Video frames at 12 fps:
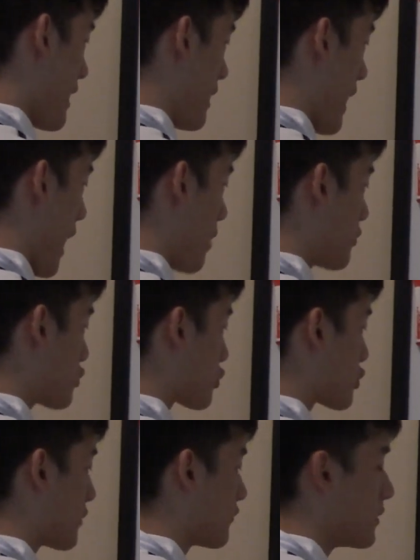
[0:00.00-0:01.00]
How much you're
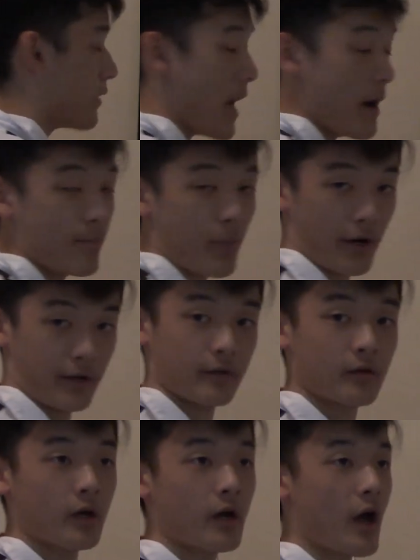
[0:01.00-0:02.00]
shifting the m by,
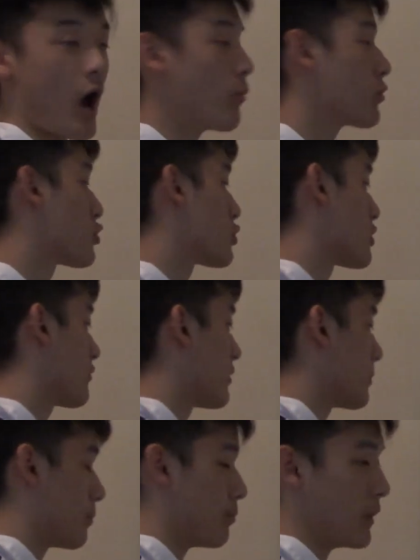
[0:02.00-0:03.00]
how much you're
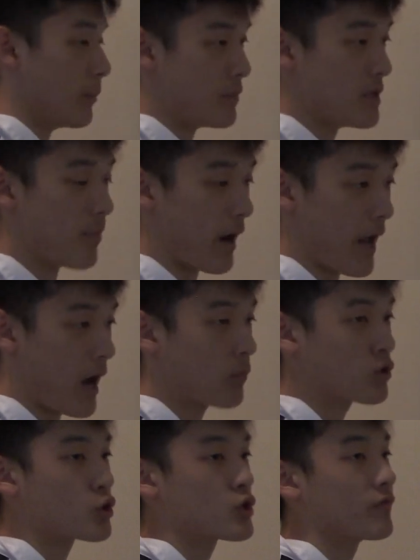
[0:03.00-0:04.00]
shifting the b by, how
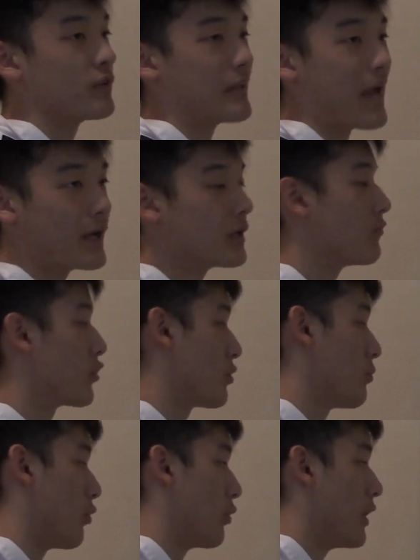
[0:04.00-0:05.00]
much you're shifting any
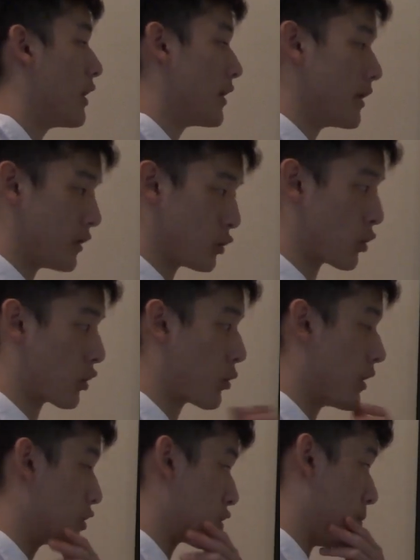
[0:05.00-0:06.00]
variable in your
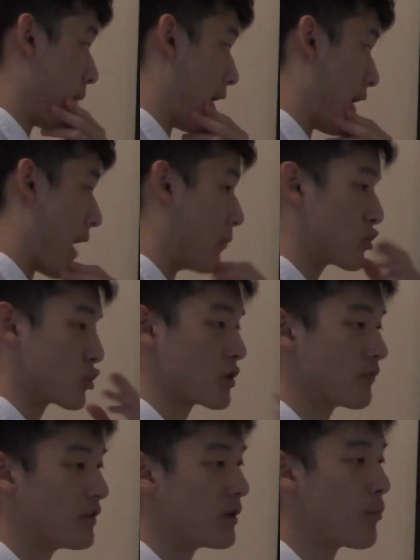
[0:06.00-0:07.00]
equation by, how much you're
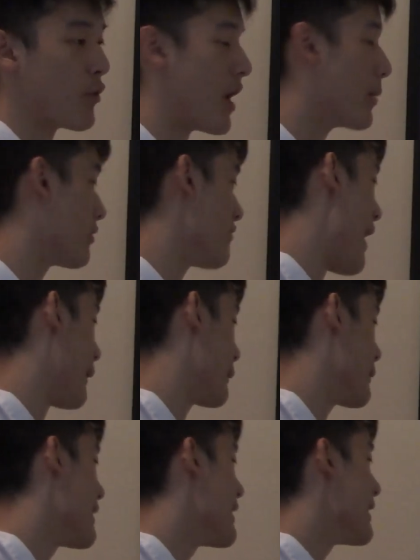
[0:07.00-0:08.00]
shifting the parameter
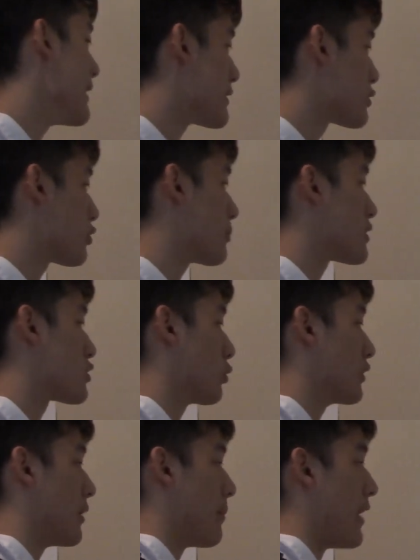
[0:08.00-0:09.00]
value is going to be
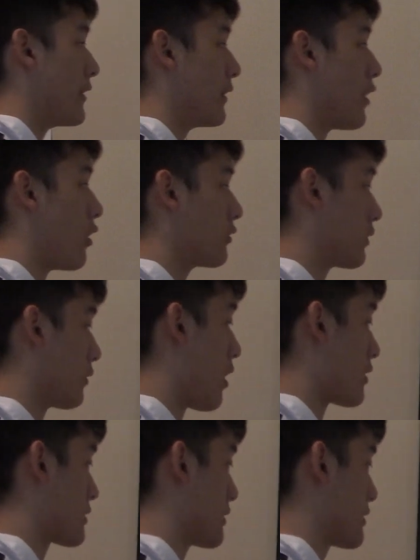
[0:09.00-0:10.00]
solely dependent on the
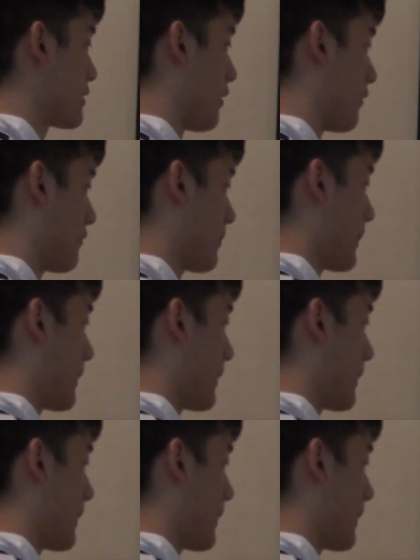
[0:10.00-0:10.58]
loss itself.